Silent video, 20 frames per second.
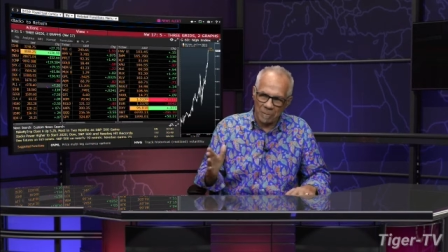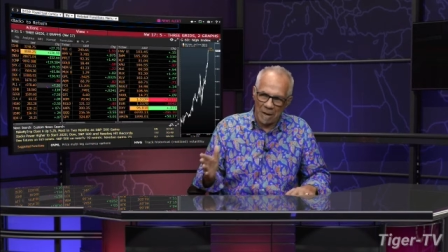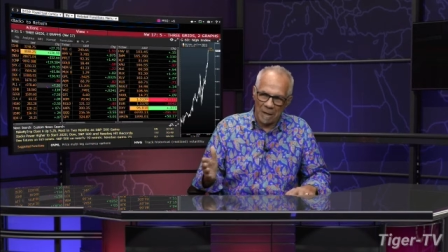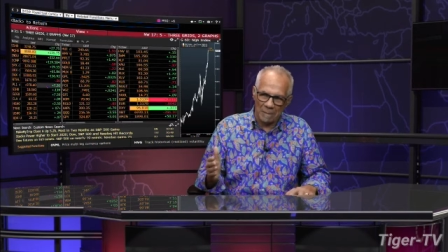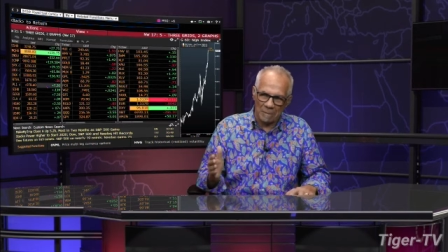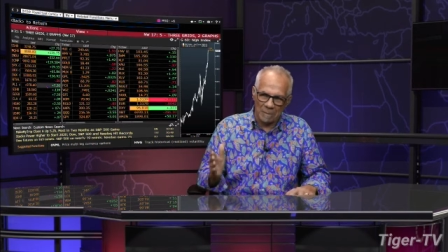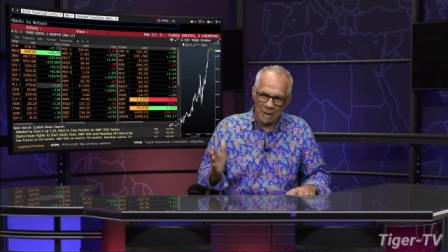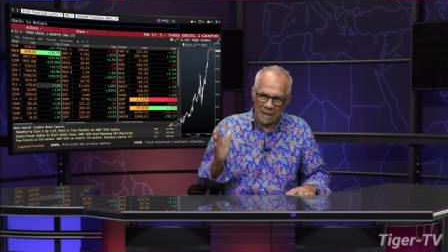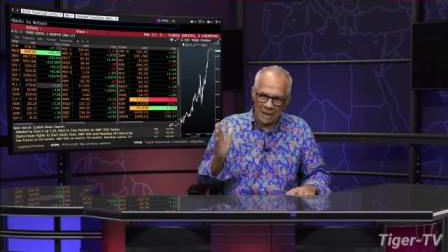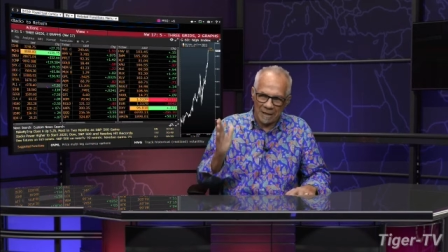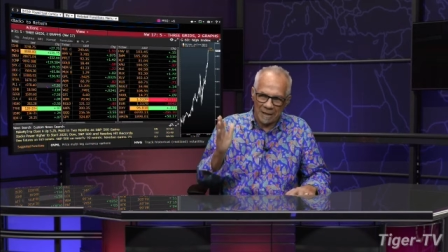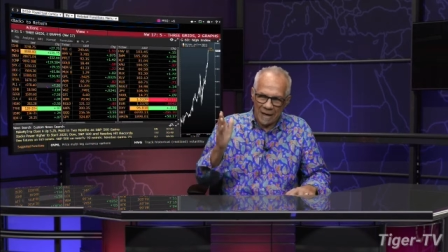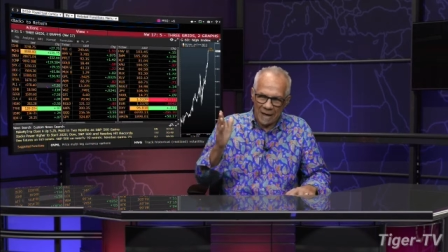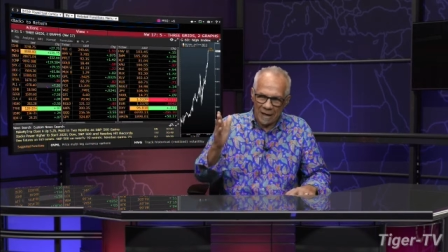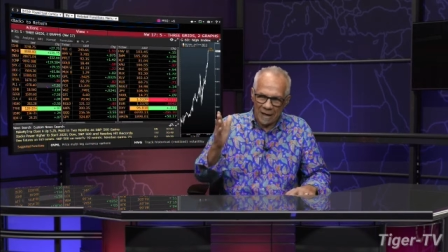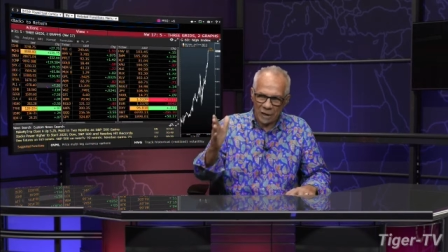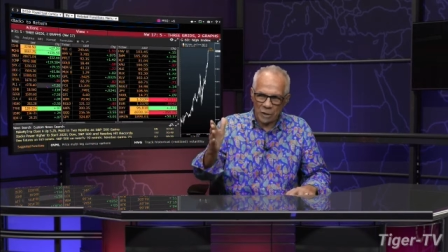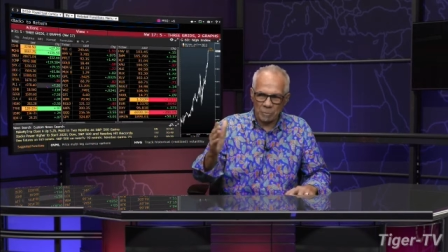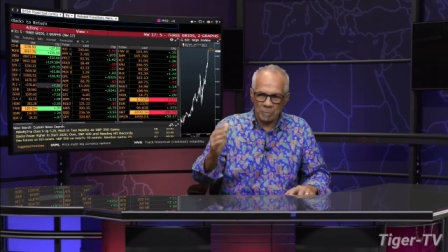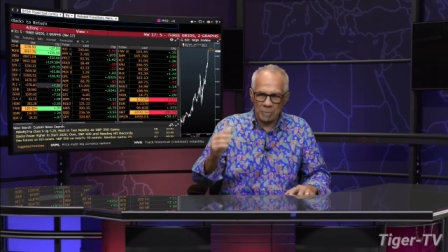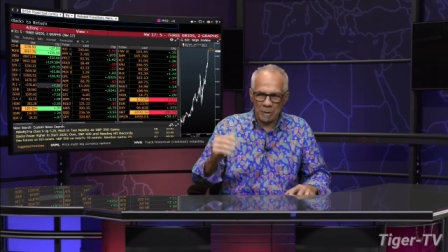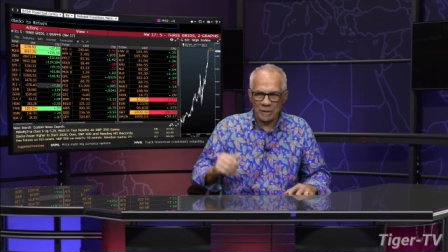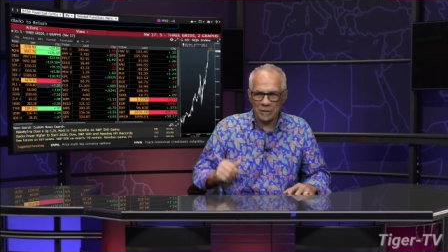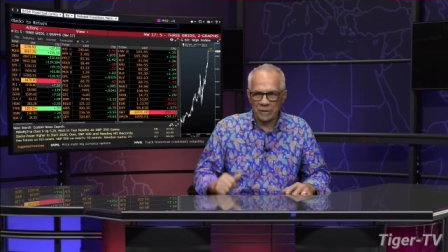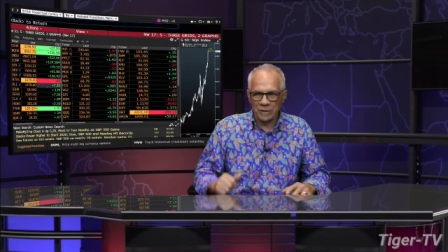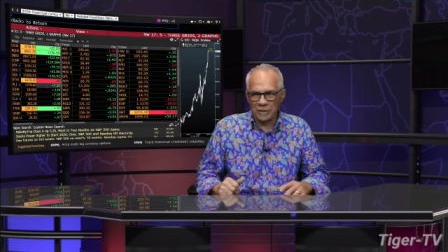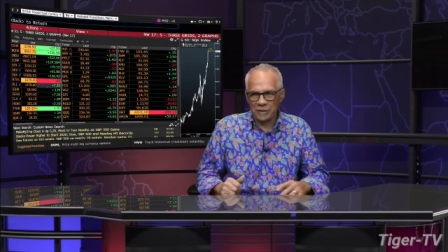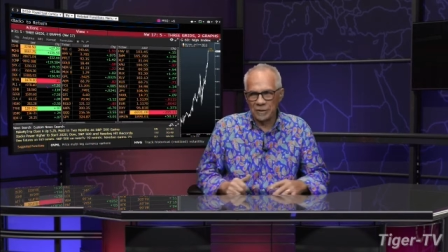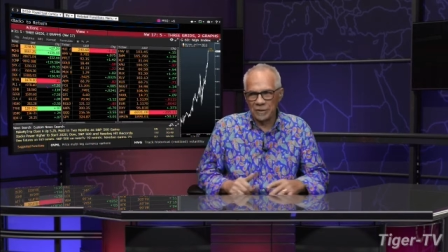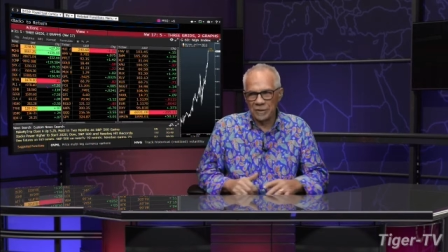Bottom line, I
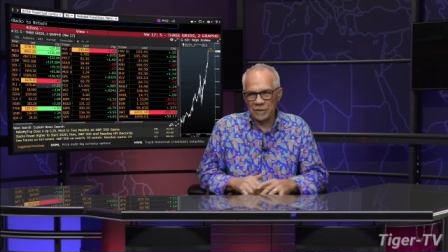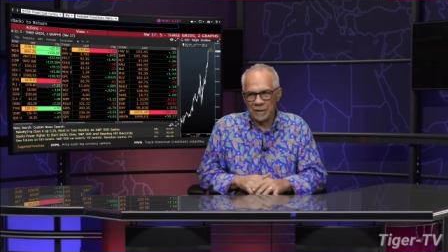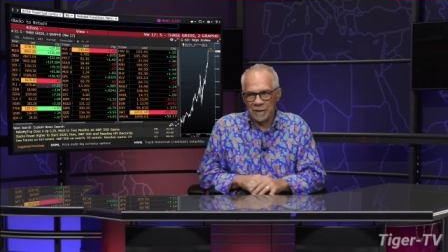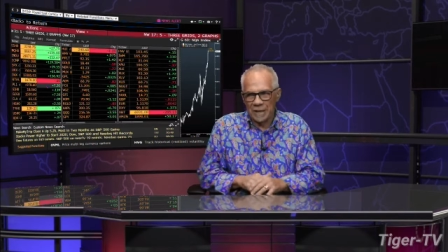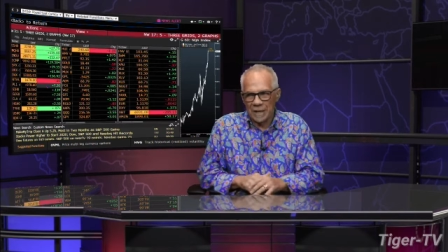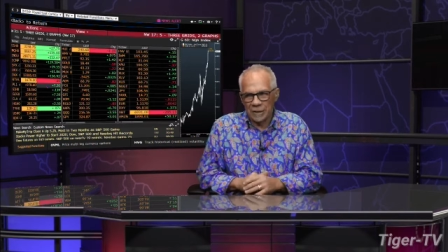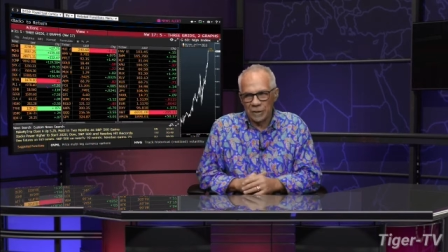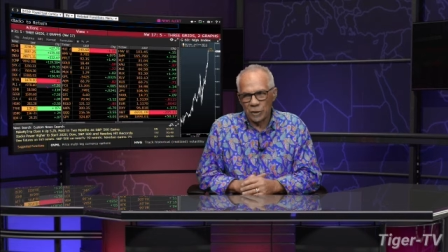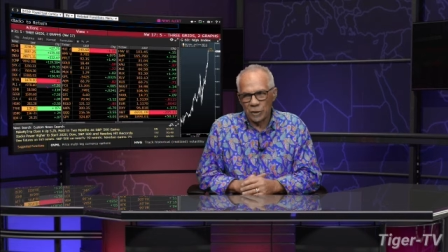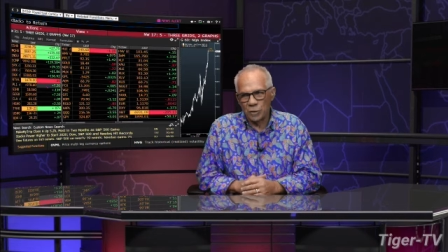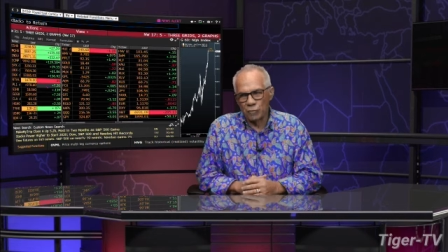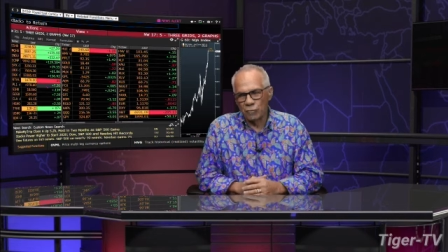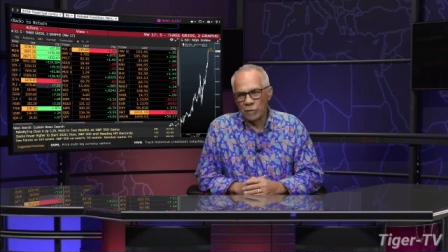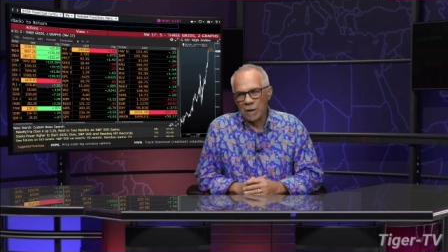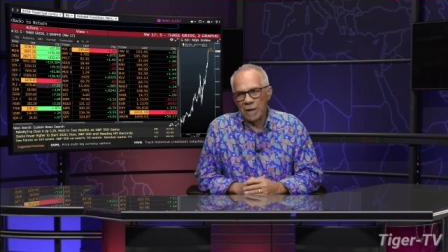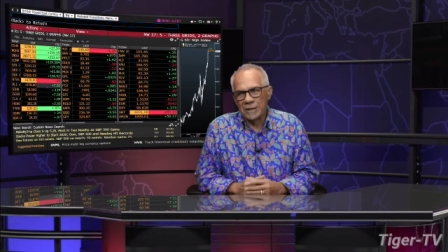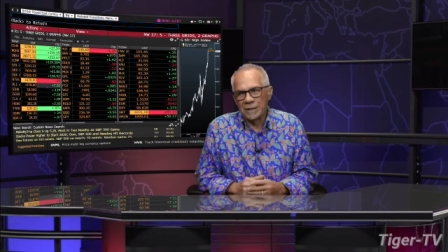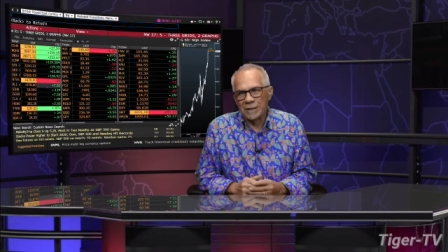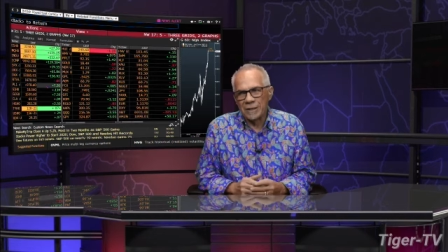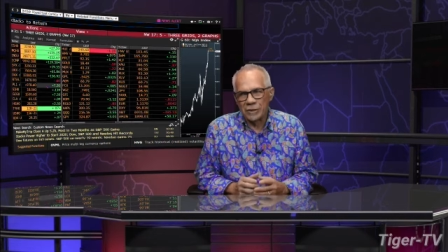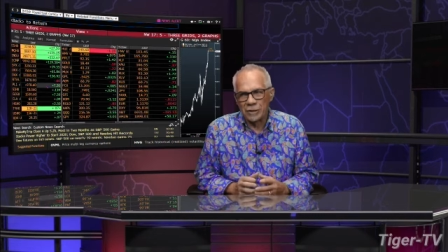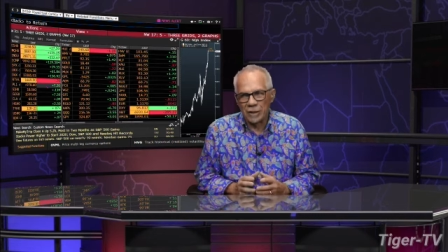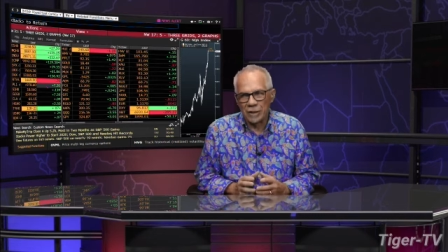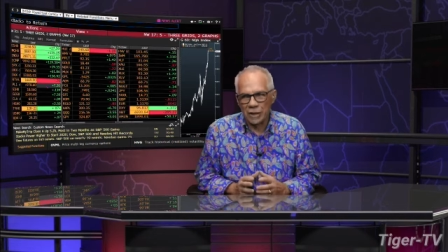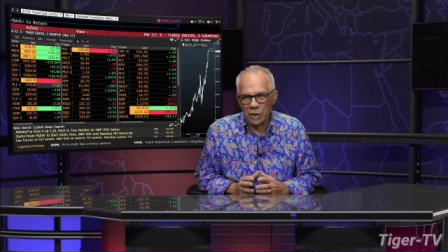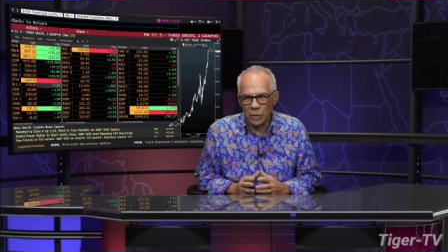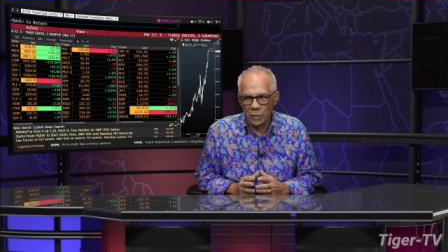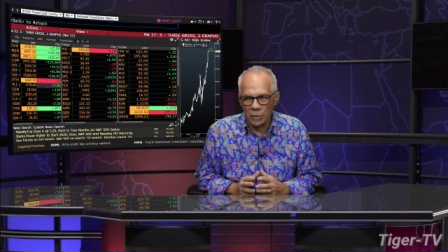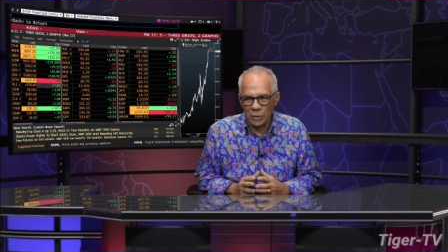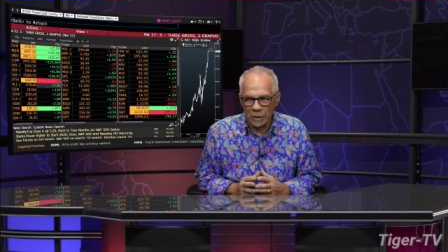expect you're going to see this run
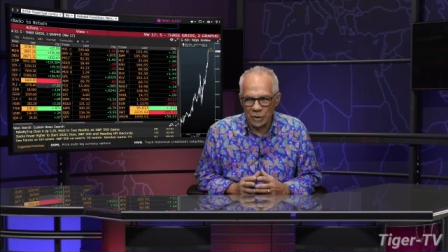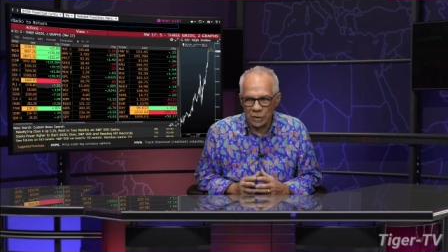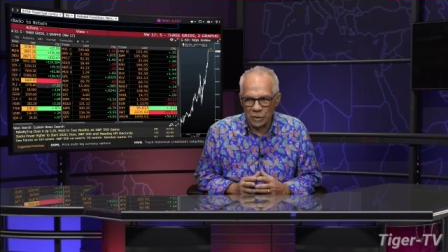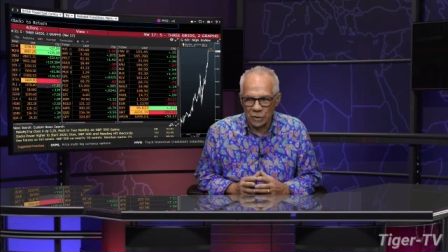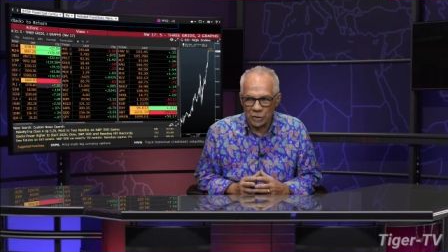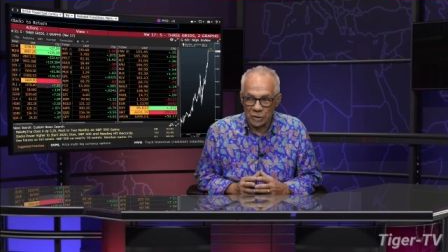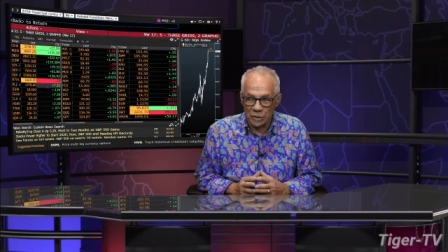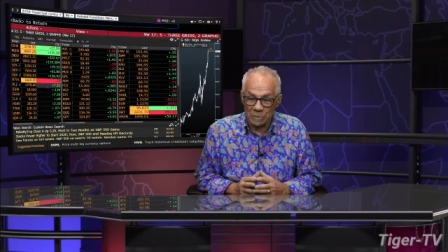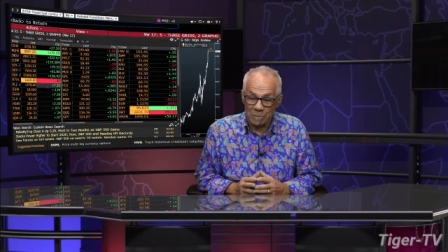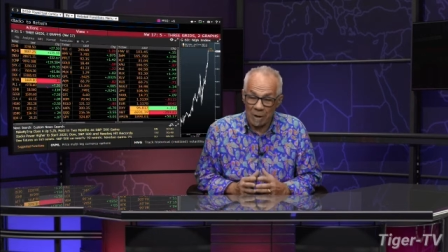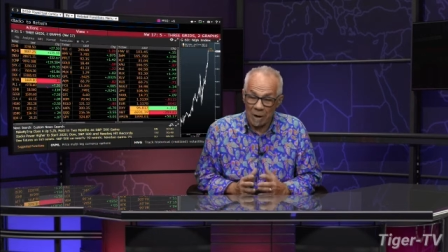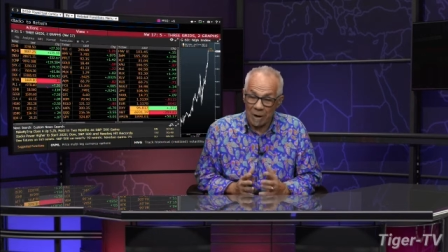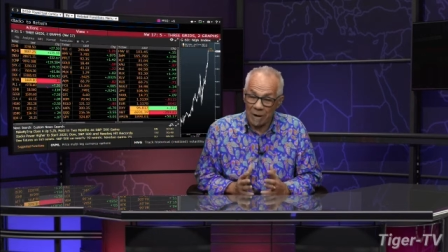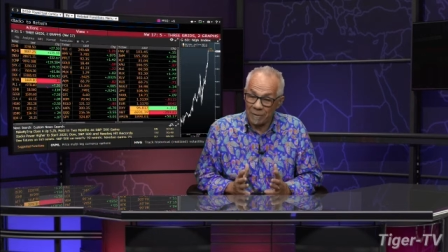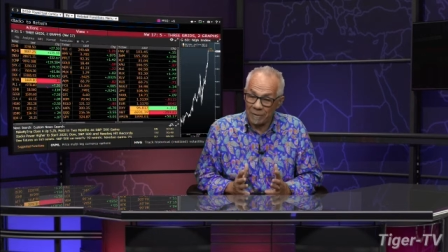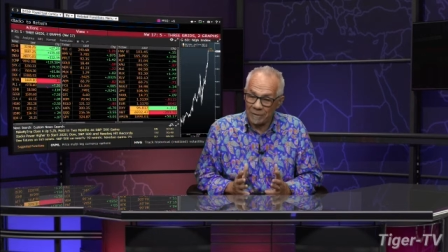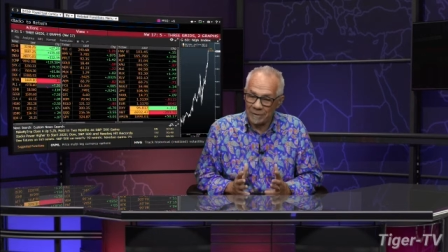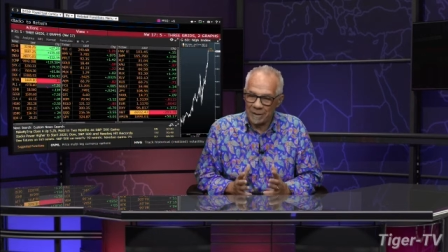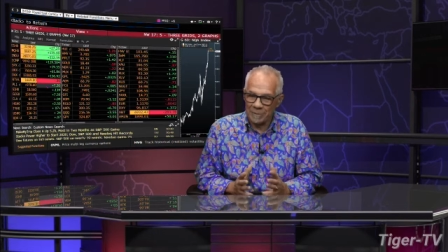continue into tomorrow,